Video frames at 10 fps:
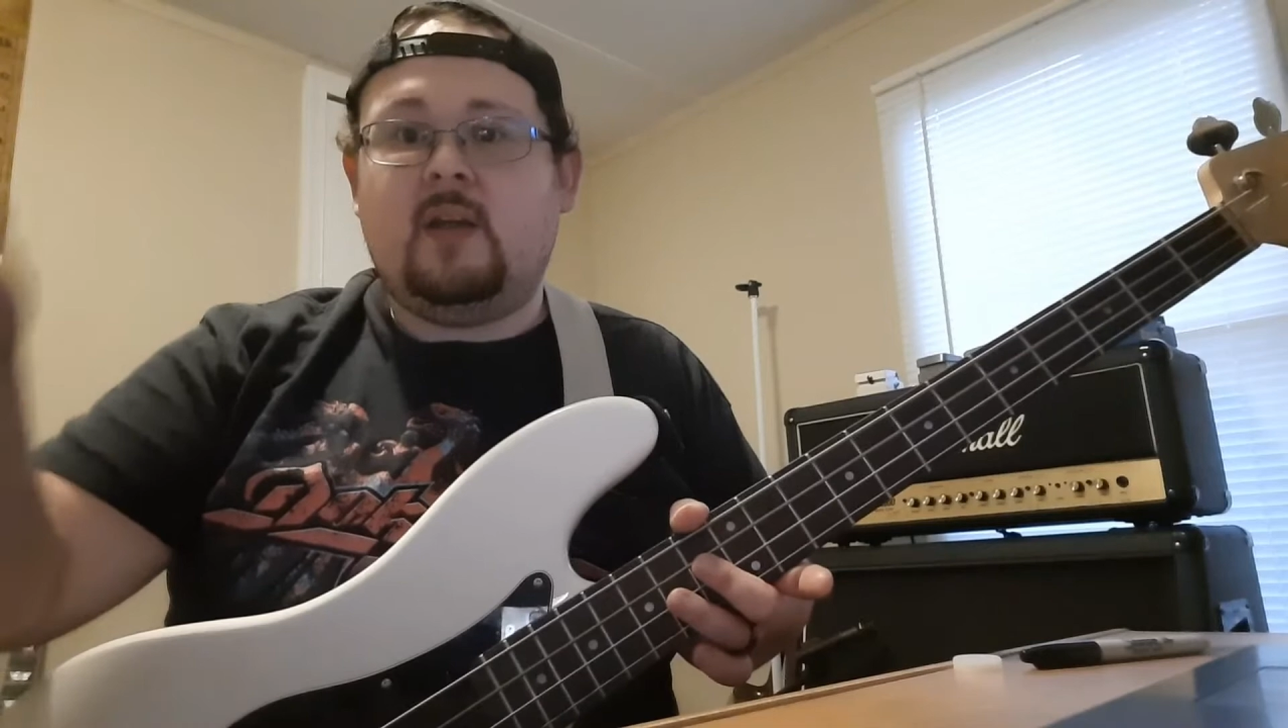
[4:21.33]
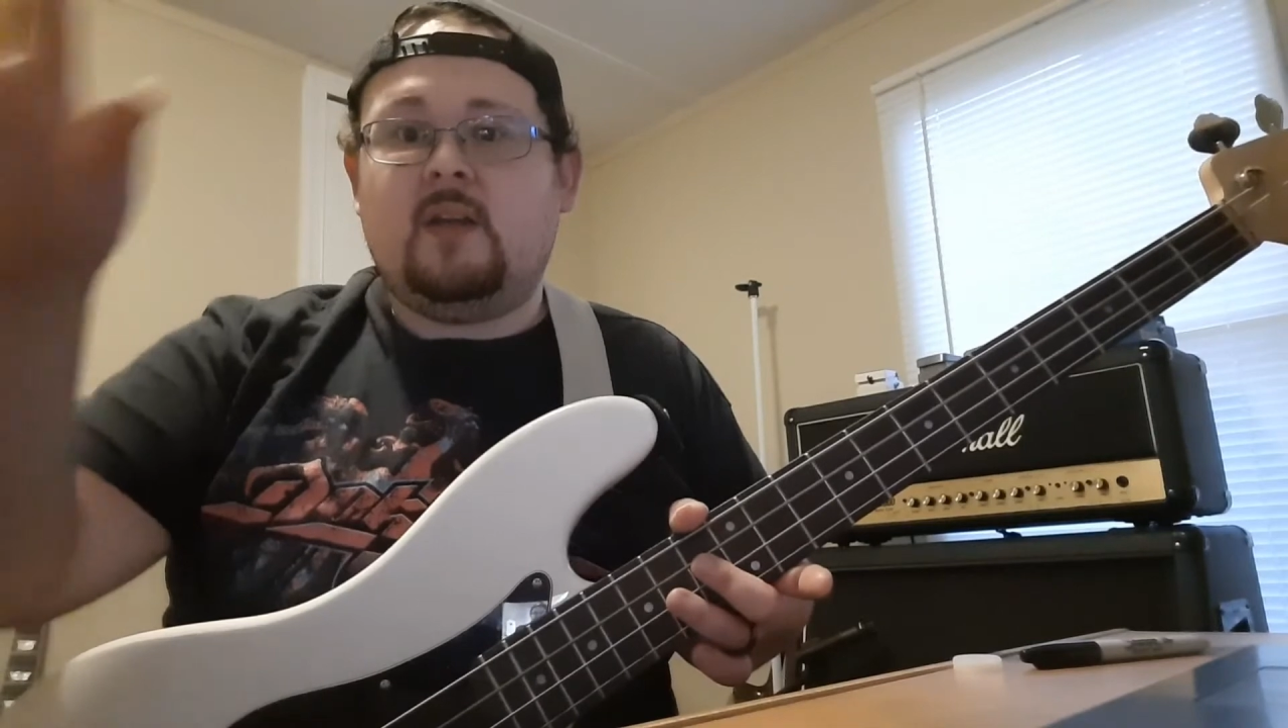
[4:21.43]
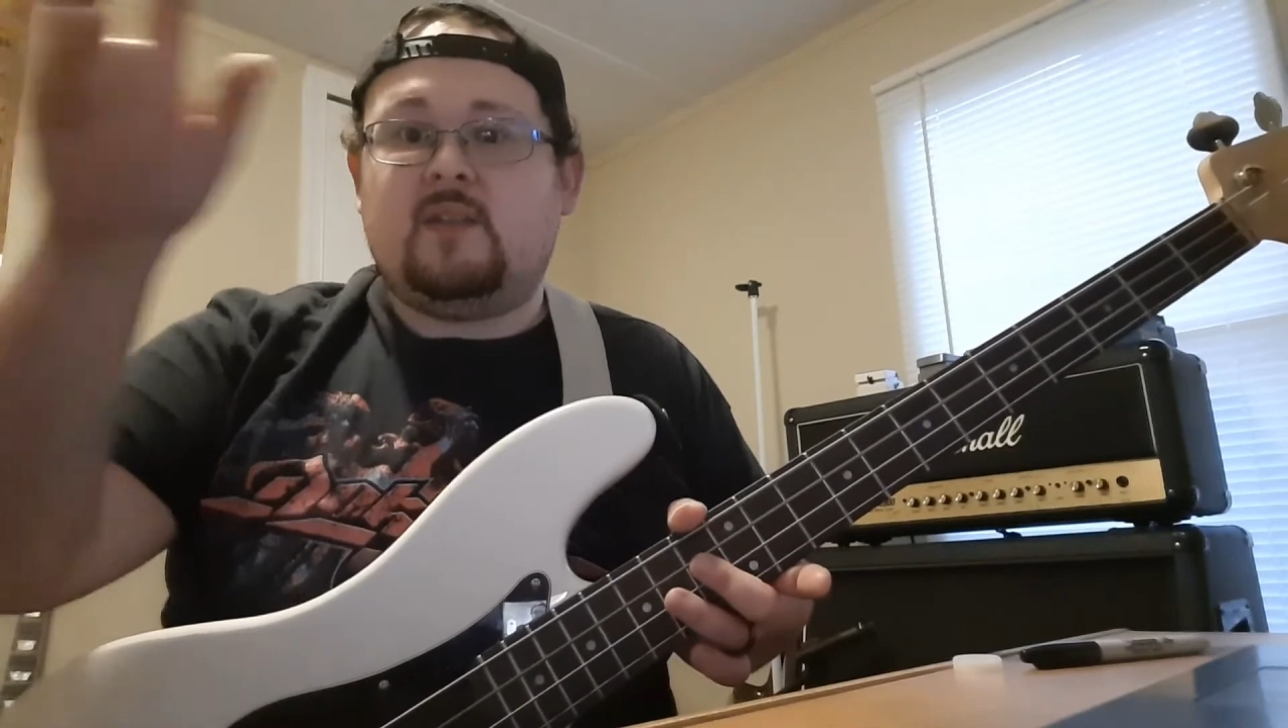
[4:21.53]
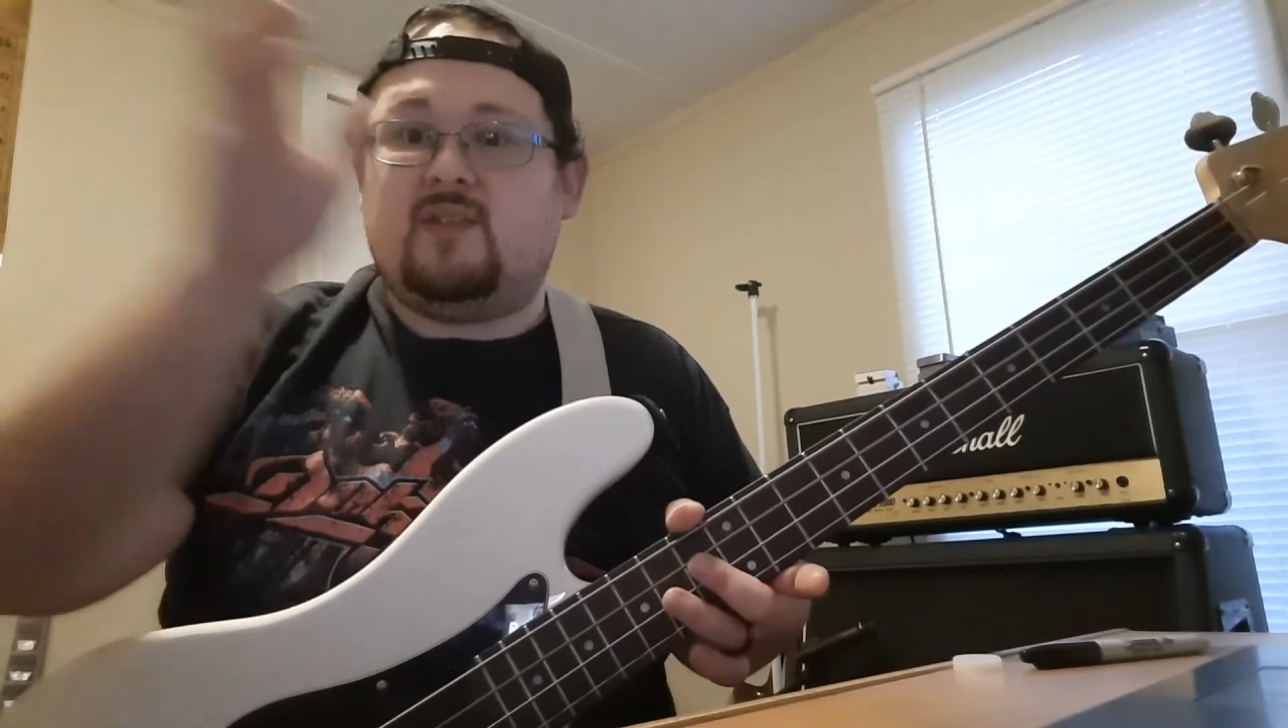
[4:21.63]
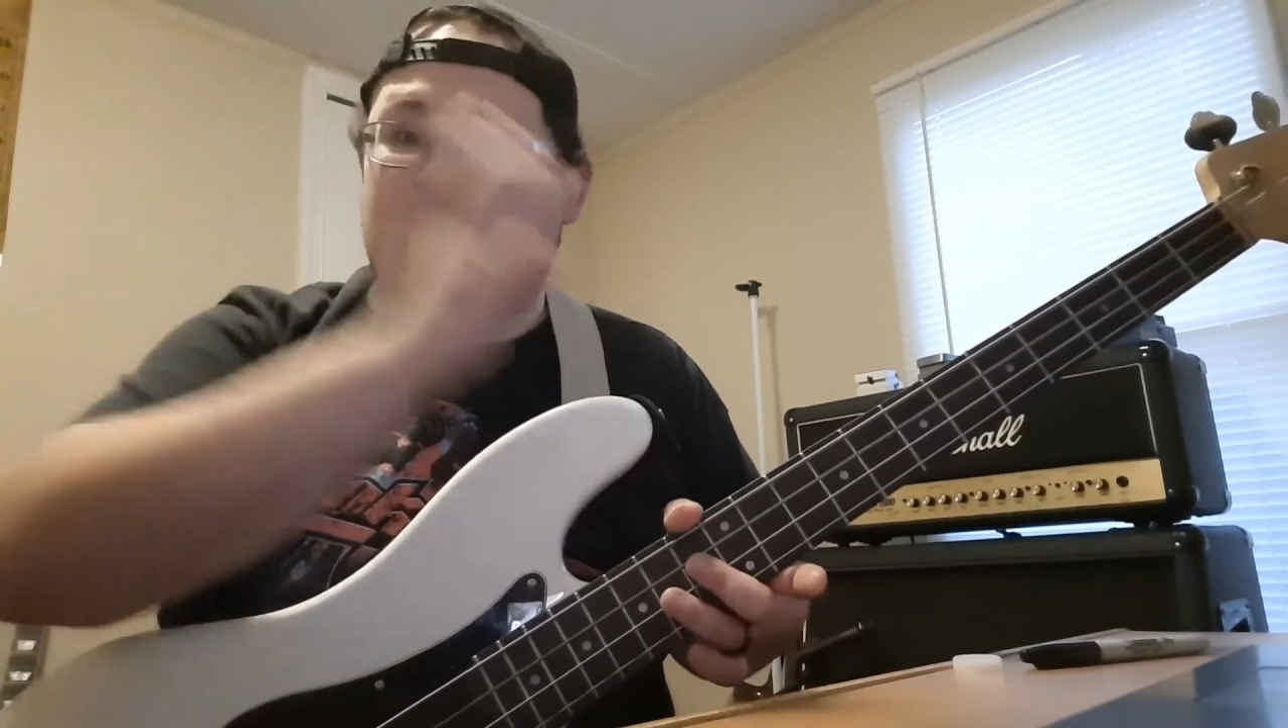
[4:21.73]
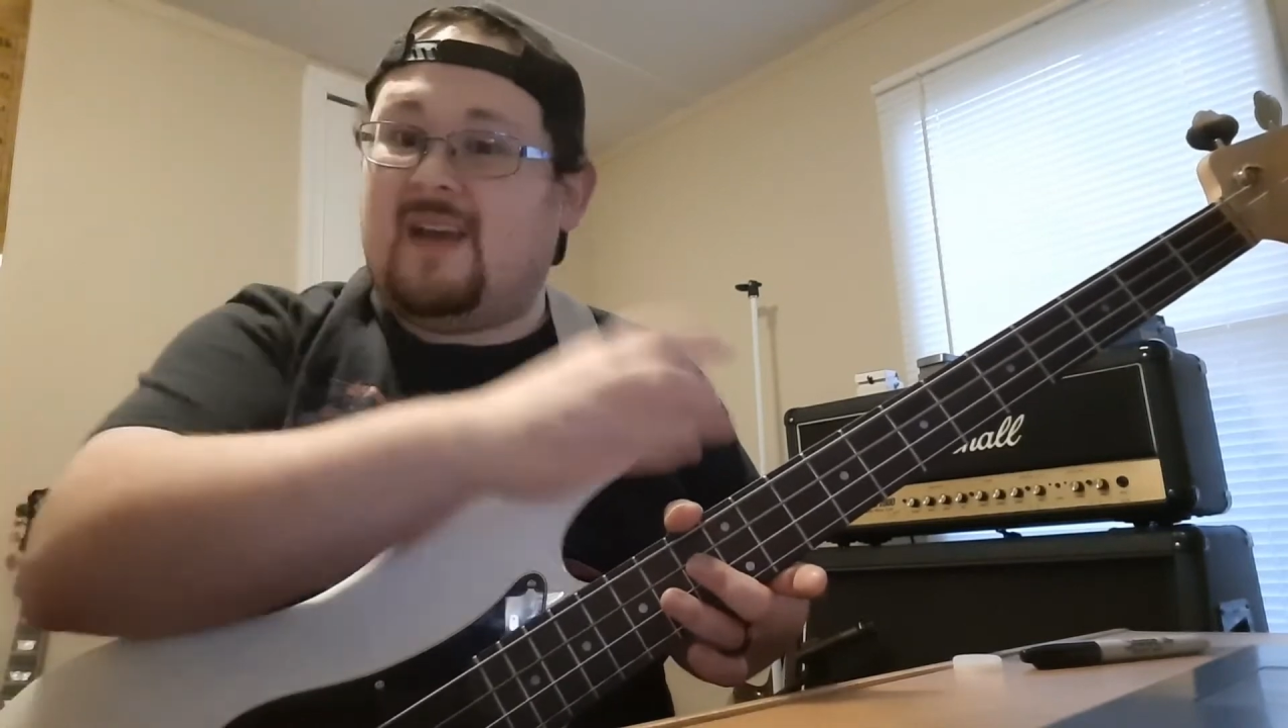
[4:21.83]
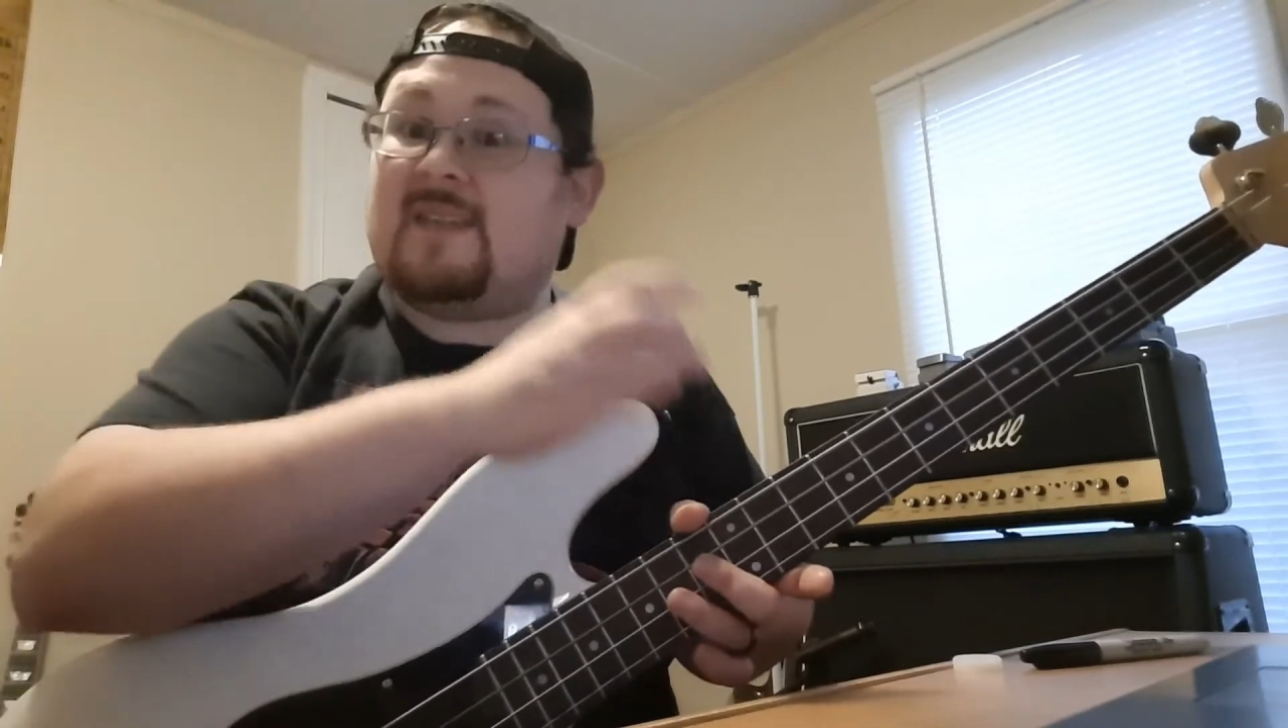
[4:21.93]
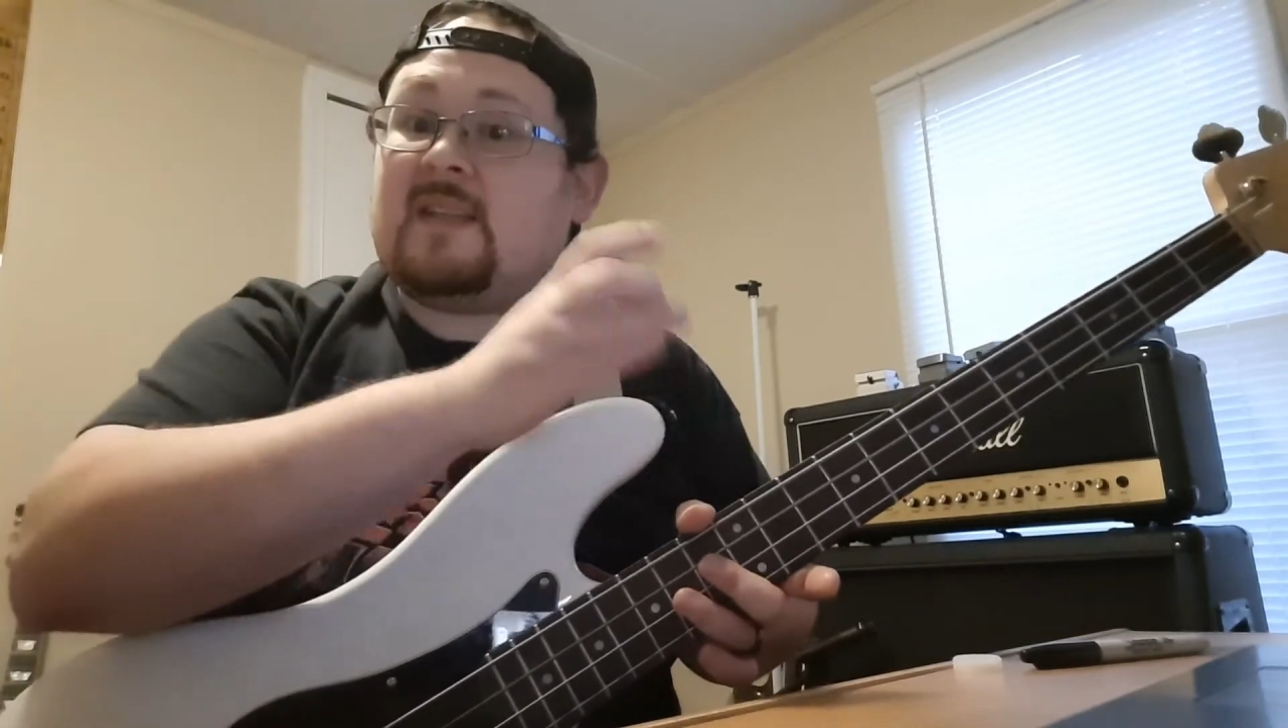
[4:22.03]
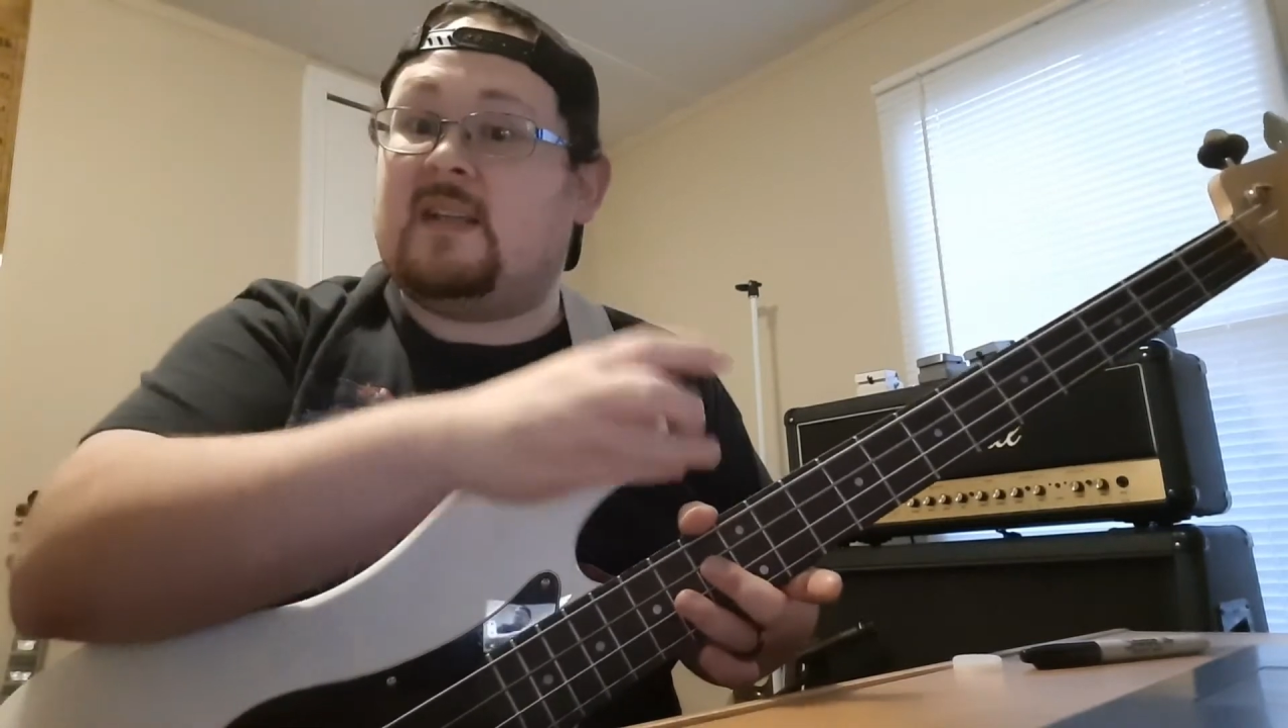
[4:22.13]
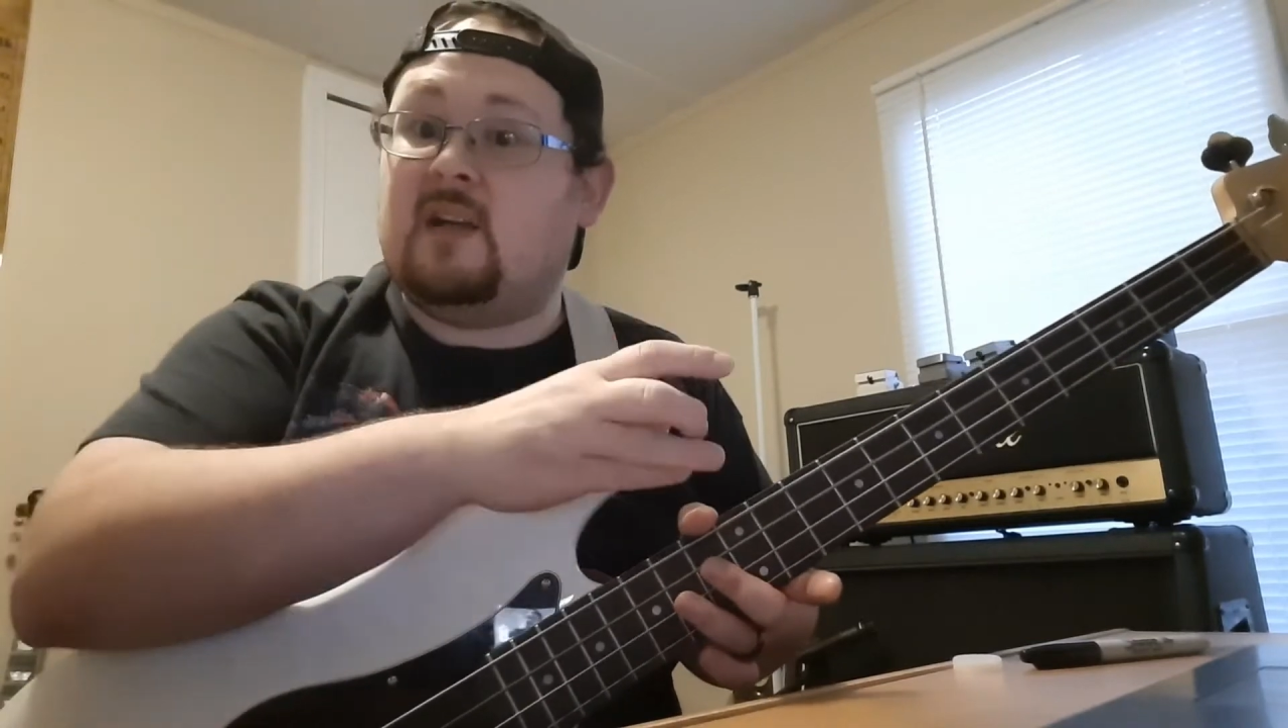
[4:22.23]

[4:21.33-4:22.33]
so you guys can